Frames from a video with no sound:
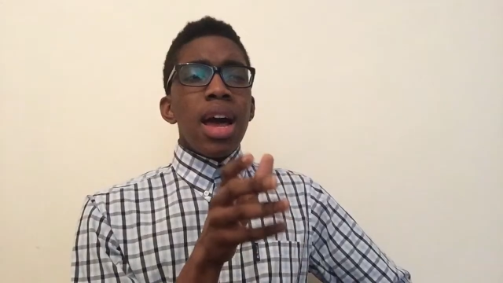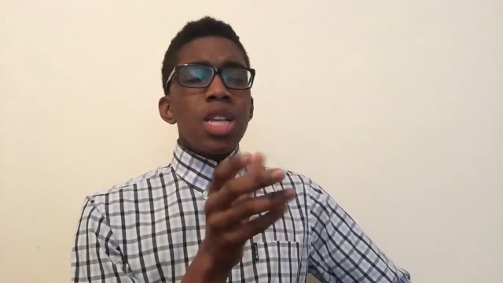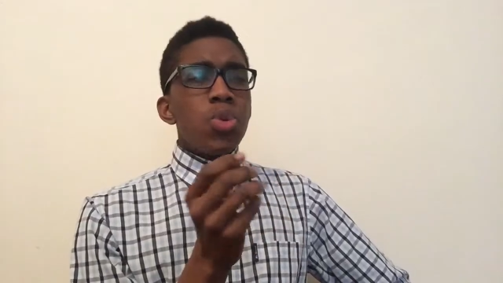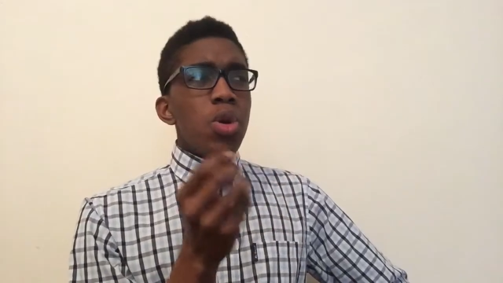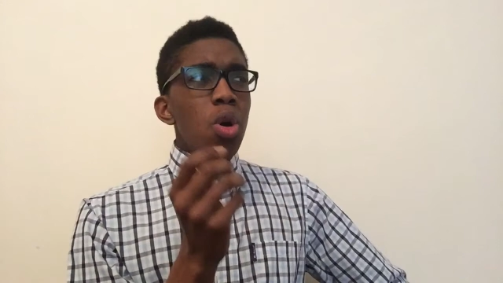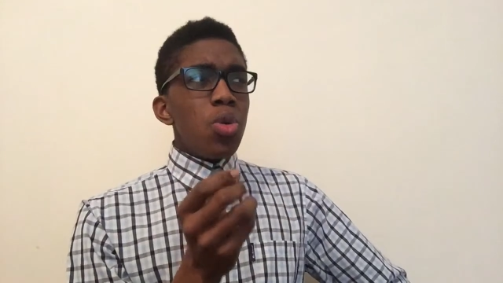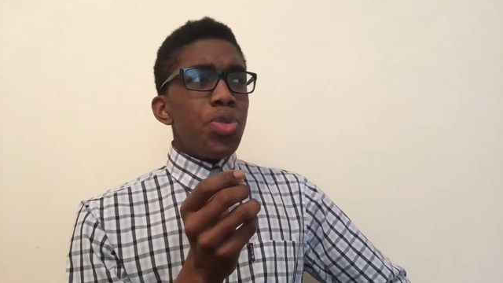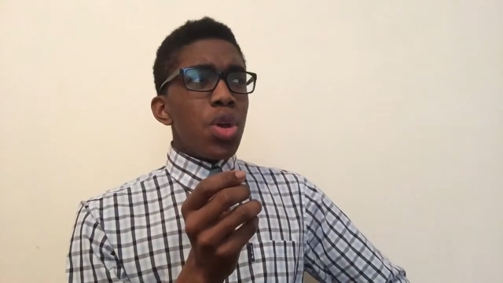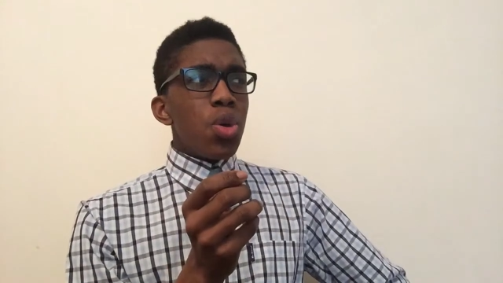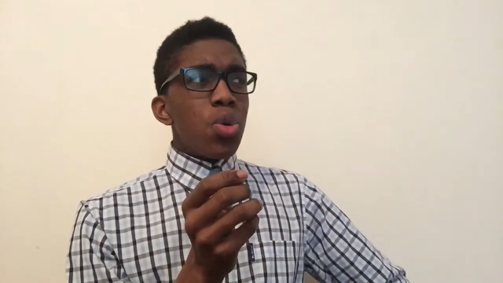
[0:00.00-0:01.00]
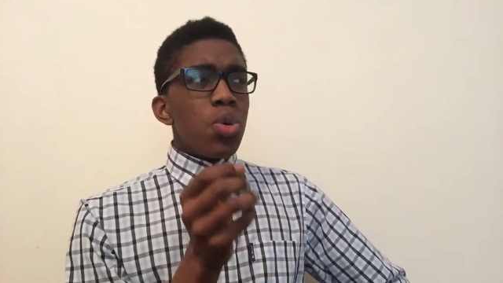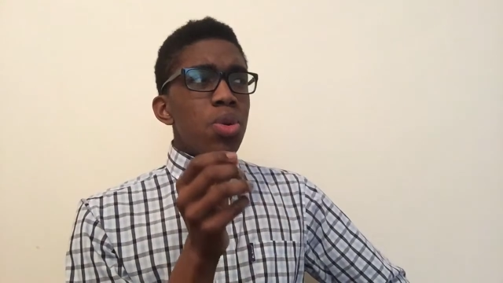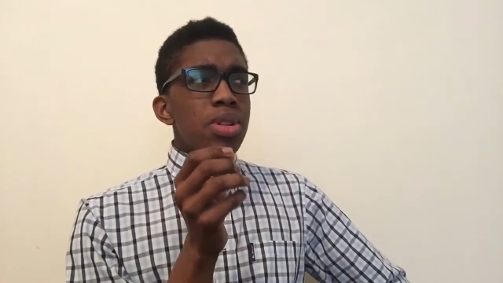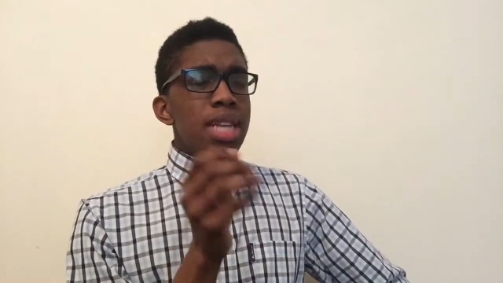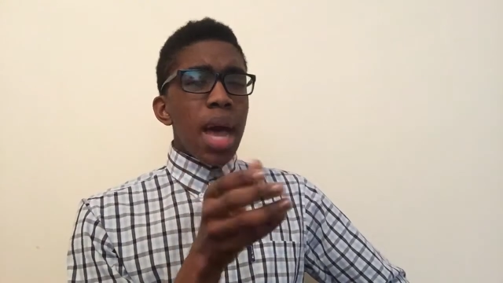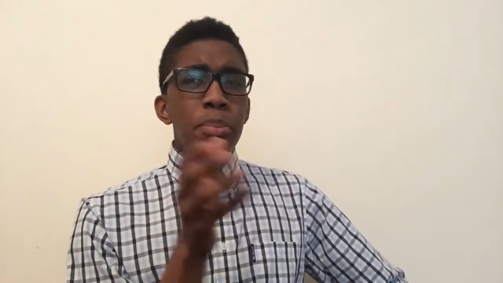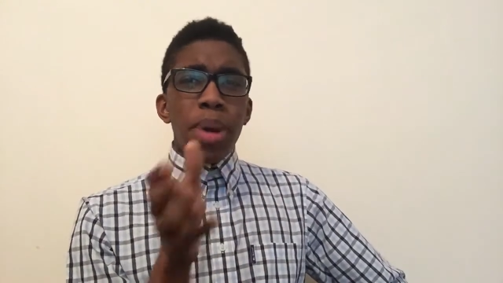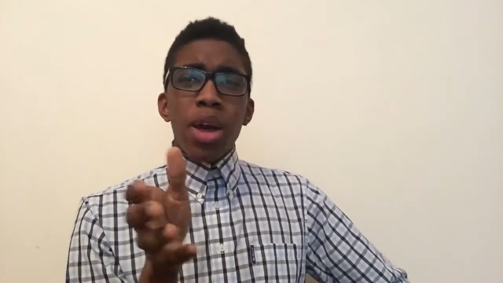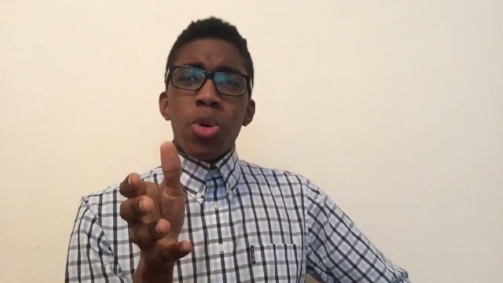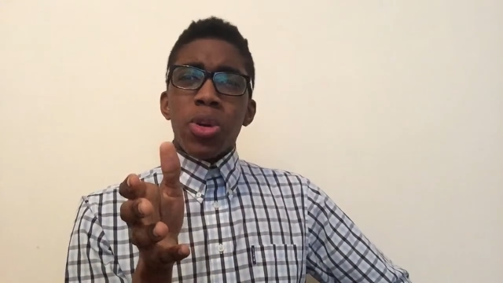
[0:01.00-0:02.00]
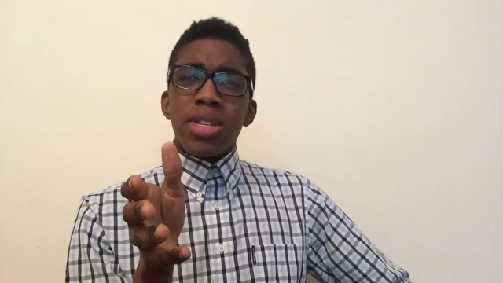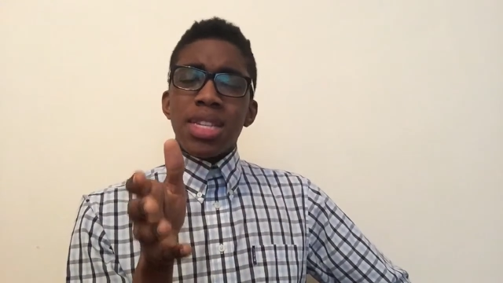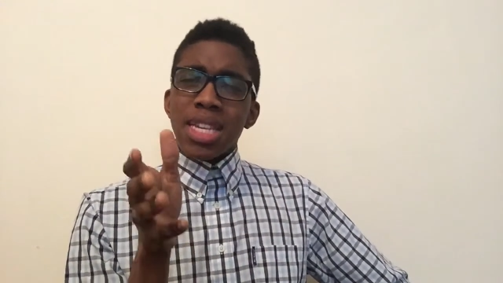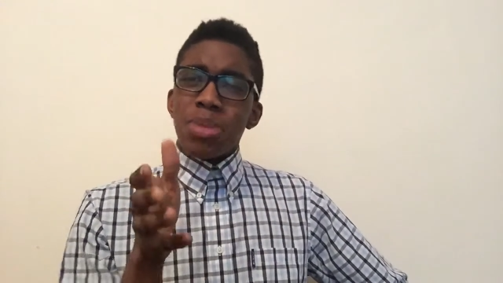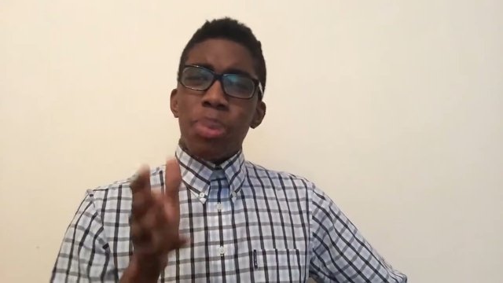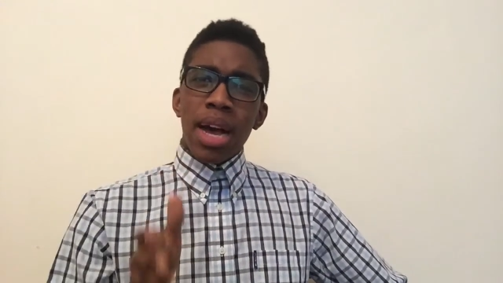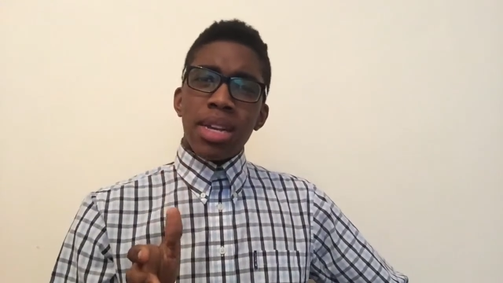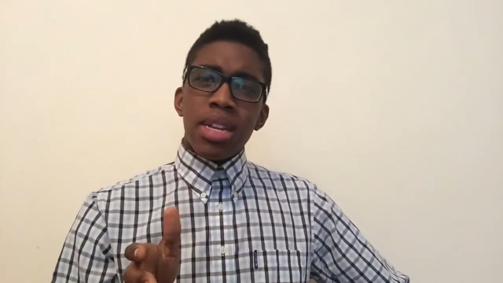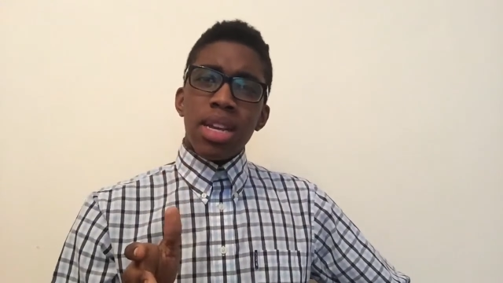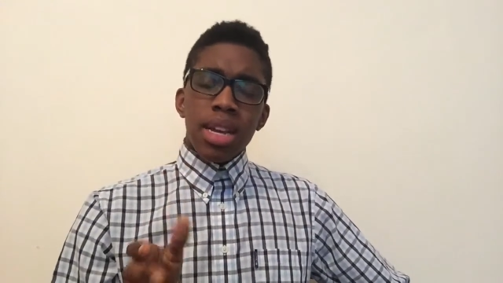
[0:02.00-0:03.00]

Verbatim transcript: As we all know, dab backwards is bad.